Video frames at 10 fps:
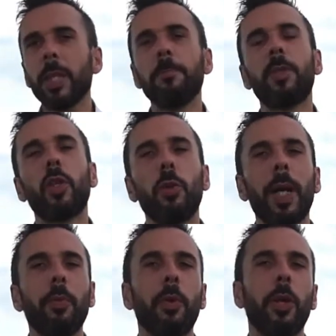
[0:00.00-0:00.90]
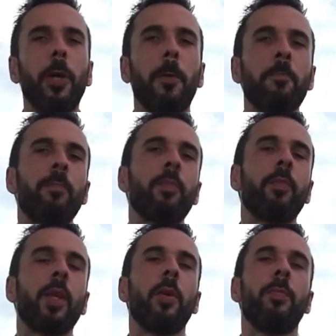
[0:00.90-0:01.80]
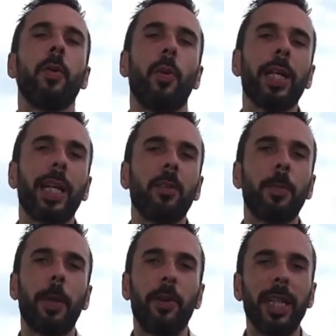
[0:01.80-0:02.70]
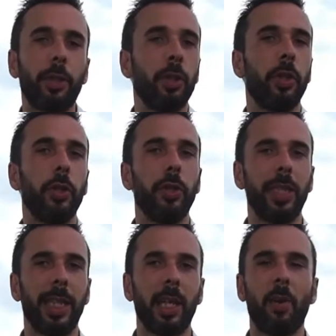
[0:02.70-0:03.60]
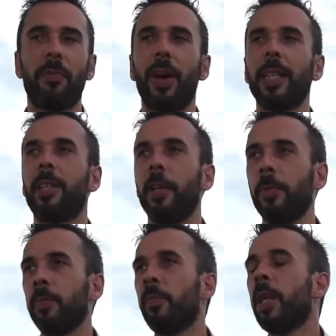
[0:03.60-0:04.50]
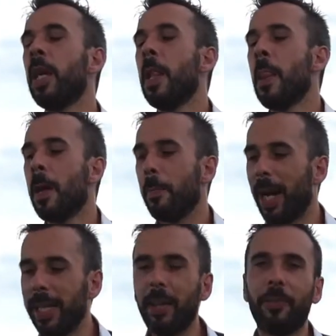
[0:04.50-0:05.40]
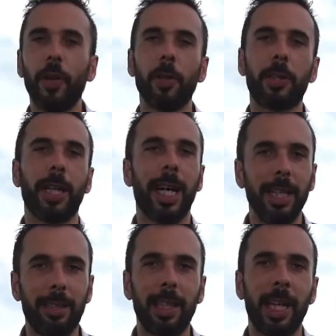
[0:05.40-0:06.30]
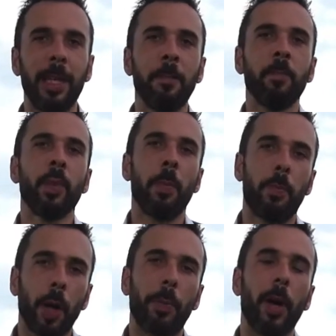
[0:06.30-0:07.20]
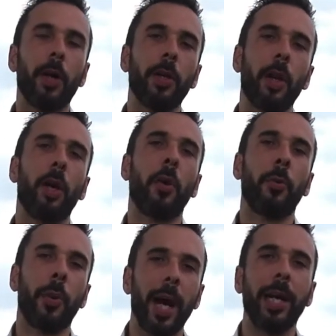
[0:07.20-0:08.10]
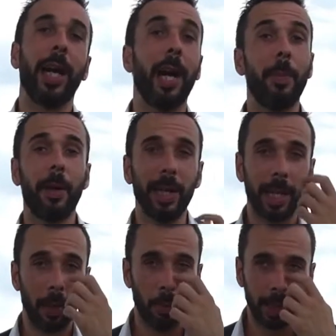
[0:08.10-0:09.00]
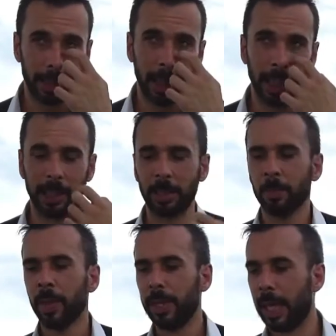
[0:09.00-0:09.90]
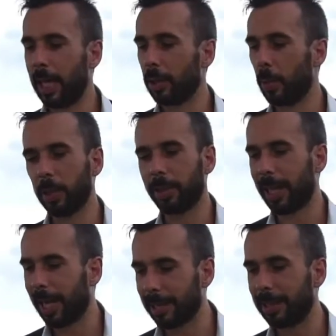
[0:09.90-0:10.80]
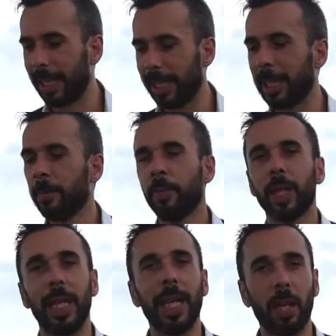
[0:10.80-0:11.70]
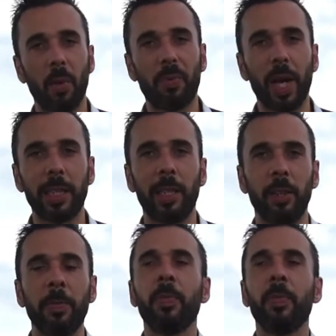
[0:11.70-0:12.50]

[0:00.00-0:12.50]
So you might wonder, what kind of spirit should you use in an old-fashioned? By default, I'd say bourbon or rye, American whiskies. They are the most classic in an old-fashioned.